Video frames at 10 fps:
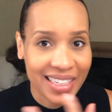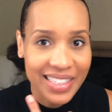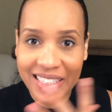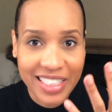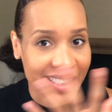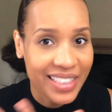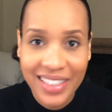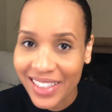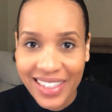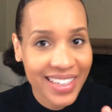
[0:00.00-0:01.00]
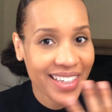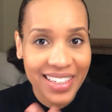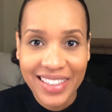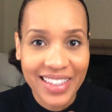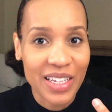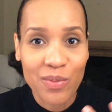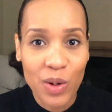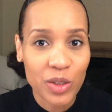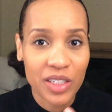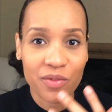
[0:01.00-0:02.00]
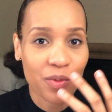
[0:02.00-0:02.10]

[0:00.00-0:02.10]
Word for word: They just, the emotion